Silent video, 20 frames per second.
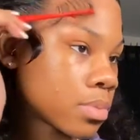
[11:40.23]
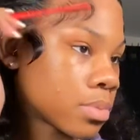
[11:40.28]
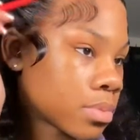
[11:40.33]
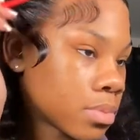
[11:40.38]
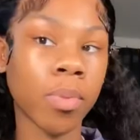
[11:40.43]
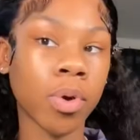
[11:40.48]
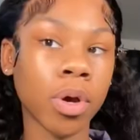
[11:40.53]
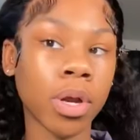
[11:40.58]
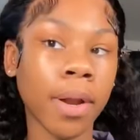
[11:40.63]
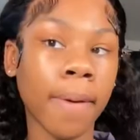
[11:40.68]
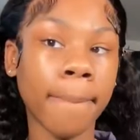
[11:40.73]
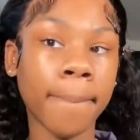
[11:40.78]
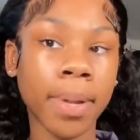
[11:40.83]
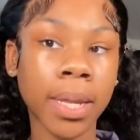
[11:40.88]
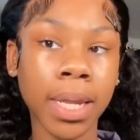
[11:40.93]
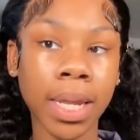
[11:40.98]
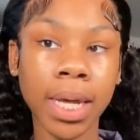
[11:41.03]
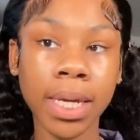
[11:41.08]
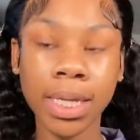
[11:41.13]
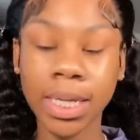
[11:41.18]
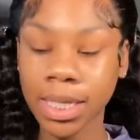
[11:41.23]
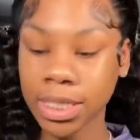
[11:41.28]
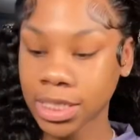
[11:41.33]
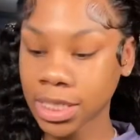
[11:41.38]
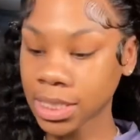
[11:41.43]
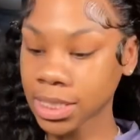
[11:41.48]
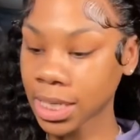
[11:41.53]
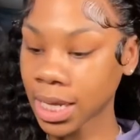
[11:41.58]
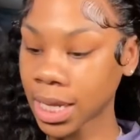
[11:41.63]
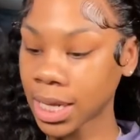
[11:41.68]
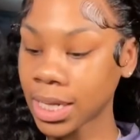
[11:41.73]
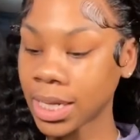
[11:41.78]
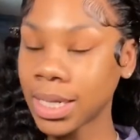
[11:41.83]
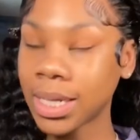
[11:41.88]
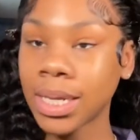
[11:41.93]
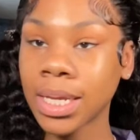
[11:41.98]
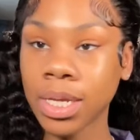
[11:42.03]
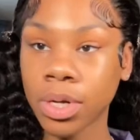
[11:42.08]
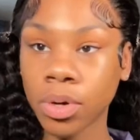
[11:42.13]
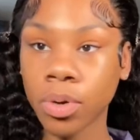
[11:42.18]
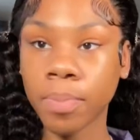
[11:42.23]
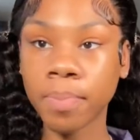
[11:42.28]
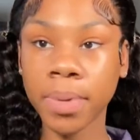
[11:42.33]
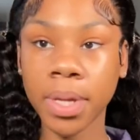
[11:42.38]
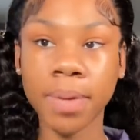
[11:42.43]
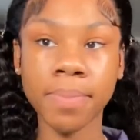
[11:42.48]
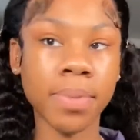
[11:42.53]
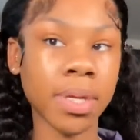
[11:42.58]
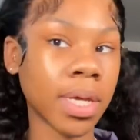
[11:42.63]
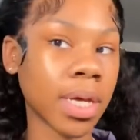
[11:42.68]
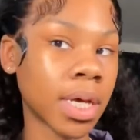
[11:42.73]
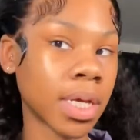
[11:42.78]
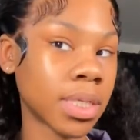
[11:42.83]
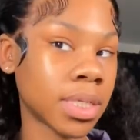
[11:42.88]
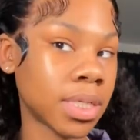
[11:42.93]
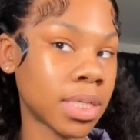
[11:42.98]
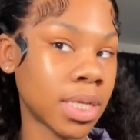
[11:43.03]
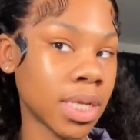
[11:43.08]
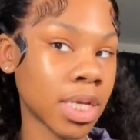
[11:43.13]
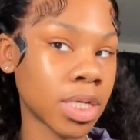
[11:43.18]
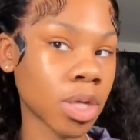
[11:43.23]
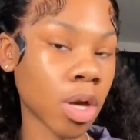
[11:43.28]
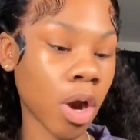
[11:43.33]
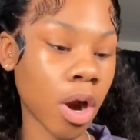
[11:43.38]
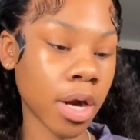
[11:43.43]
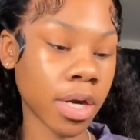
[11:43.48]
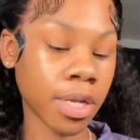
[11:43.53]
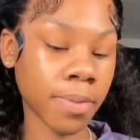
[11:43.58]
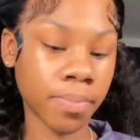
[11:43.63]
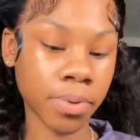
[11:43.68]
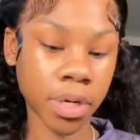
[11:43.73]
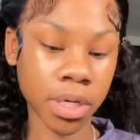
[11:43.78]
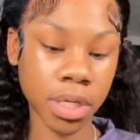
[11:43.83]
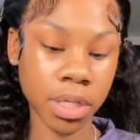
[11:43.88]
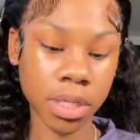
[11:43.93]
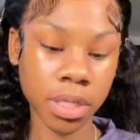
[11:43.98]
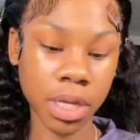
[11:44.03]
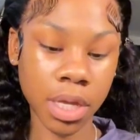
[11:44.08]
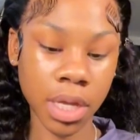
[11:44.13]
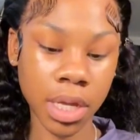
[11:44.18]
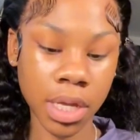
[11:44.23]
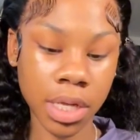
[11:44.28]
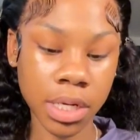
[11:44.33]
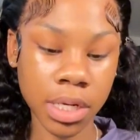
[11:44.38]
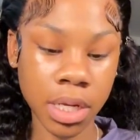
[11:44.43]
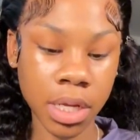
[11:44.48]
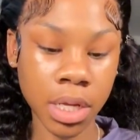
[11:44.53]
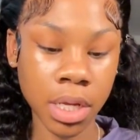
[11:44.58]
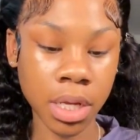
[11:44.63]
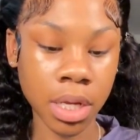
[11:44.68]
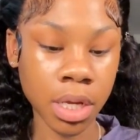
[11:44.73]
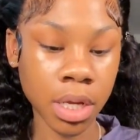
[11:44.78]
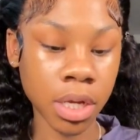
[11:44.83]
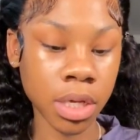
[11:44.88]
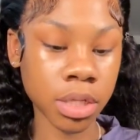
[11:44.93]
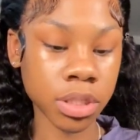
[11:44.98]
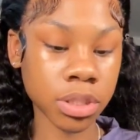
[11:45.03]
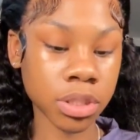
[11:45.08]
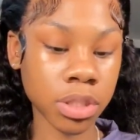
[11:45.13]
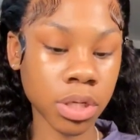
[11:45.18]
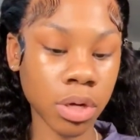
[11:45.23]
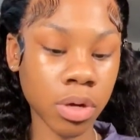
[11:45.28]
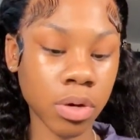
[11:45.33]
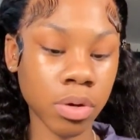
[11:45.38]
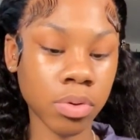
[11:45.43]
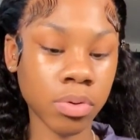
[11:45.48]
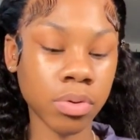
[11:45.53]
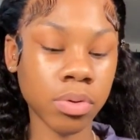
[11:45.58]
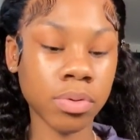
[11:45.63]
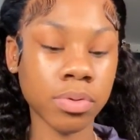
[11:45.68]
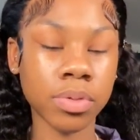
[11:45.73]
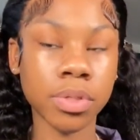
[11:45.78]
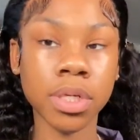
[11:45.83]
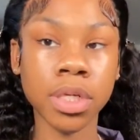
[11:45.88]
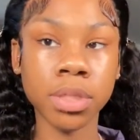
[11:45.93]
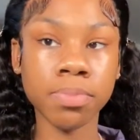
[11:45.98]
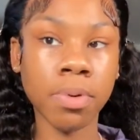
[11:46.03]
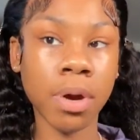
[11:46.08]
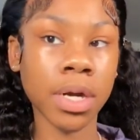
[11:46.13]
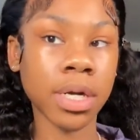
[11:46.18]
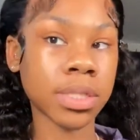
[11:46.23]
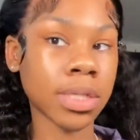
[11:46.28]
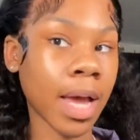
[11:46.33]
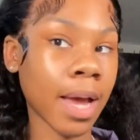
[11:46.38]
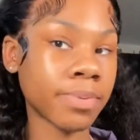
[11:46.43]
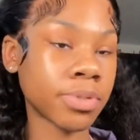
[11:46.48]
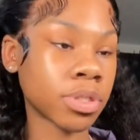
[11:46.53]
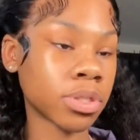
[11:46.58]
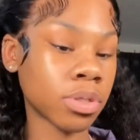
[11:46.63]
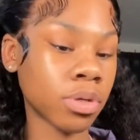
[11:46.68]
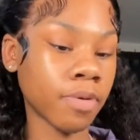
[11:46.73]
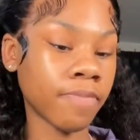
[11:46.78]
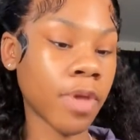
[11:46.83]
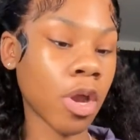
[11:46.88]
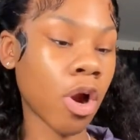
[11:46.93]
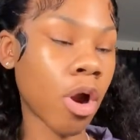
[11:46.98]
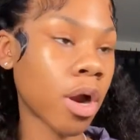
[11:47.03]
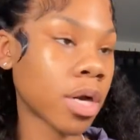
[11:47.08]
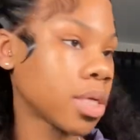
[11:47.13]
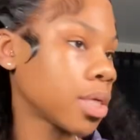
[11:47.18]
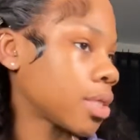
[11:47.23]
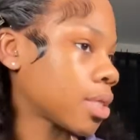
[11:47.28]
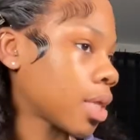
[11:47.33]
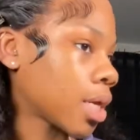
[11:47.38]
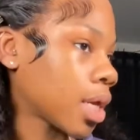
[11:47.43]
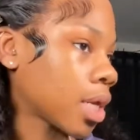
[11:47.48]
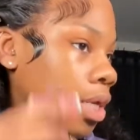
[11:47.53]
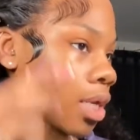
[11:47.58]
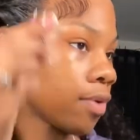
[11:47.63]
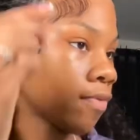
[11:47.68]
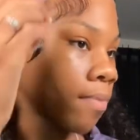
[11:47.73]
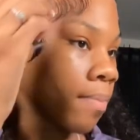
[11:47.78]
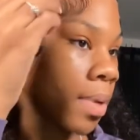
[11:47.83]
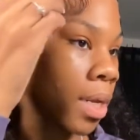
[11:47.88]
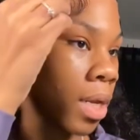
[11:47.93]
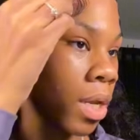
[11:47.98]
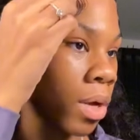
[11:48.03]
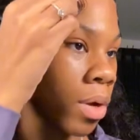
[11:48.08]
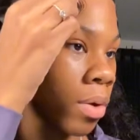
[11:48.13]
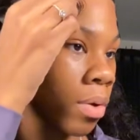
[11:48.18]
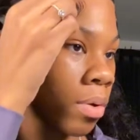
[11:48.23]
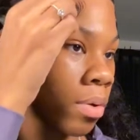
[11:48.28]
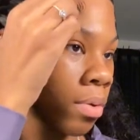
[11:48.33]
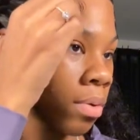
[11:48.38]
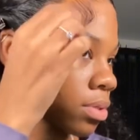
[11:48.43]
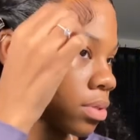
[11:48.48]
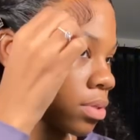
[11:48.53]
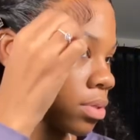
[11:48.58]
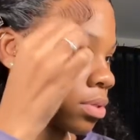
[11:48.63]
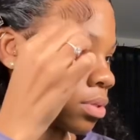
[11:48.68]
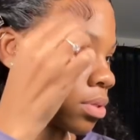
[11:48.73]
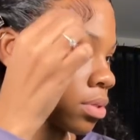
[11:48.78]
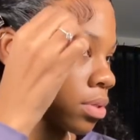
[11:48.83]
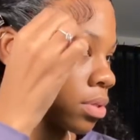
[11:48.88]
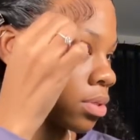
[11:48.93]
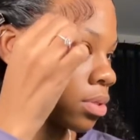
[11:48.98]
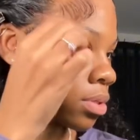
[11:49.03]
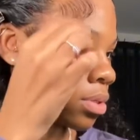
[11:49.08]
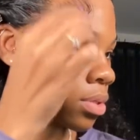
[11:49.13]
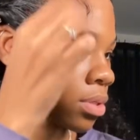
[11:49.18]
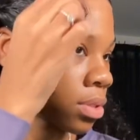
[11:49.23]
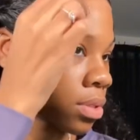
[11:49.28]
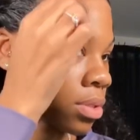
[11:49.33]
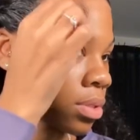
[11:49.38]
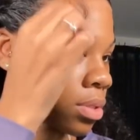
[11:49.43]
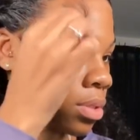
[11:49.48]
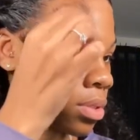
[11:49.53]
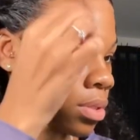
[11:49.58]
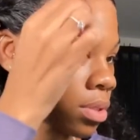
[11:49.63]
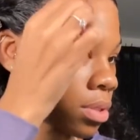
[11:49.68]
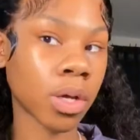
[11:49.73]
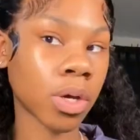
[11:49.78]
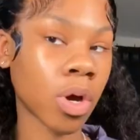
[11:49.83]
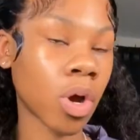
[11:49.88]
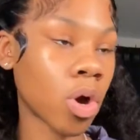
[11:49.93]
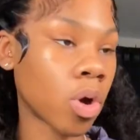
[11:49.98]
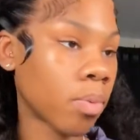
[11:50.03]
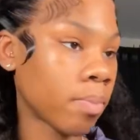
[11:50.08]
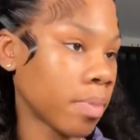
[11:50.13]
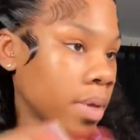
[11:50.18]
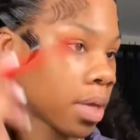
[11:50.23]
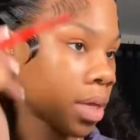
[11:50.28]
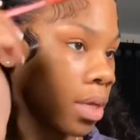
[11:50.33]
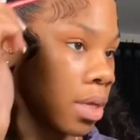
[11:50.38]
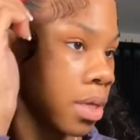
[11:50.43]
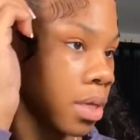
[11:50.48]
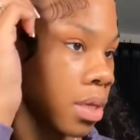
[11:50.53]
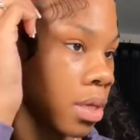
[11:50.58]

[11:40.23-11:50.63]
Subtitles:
We're gonna pluck it just a little bit because these are already pretty thin. So this part is optional. If they're already thin, leave them alone. Comb it.